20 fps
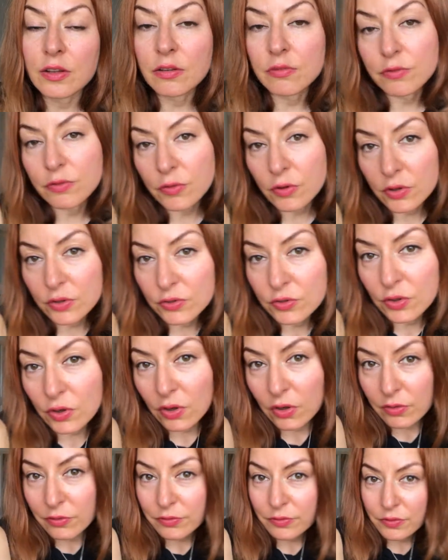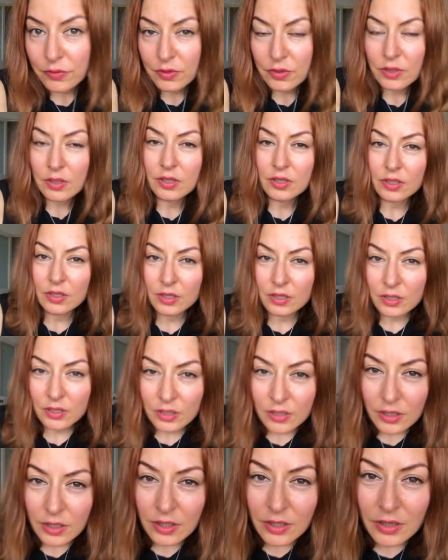in front of
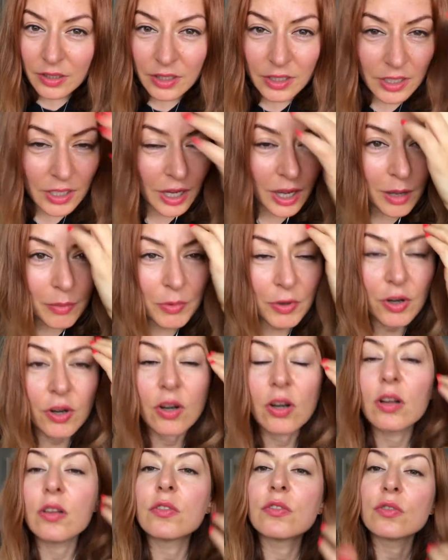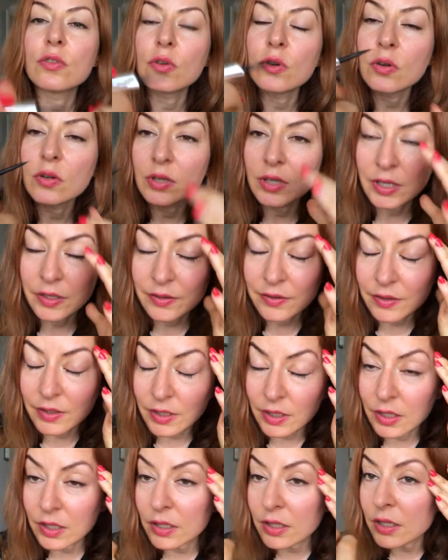the camera, so let's
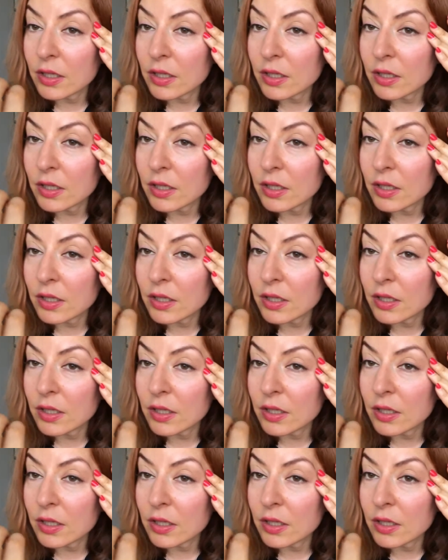see.